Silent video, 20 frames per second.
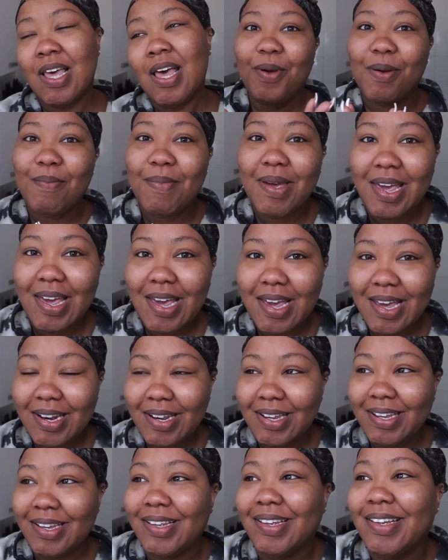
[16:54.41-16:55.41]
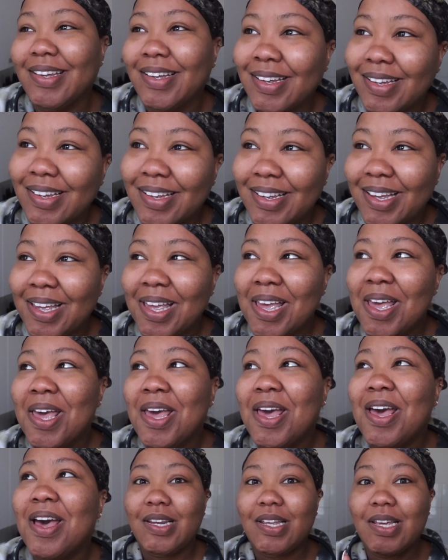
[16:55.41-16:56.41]
We made
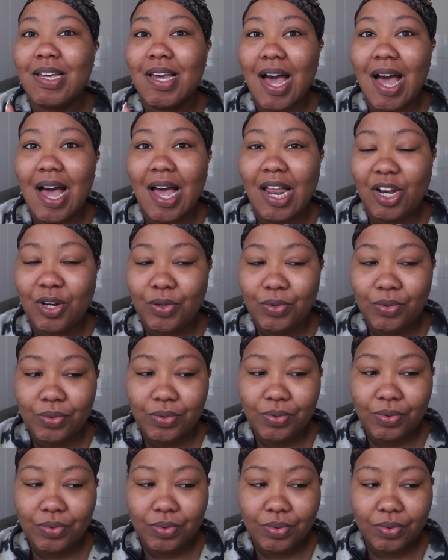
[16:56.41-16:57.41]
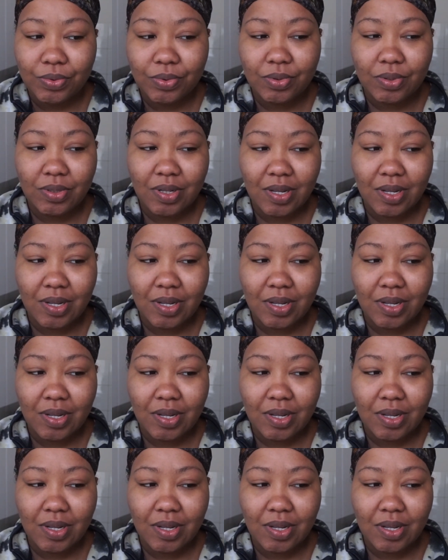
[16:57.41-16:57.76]
the aloo.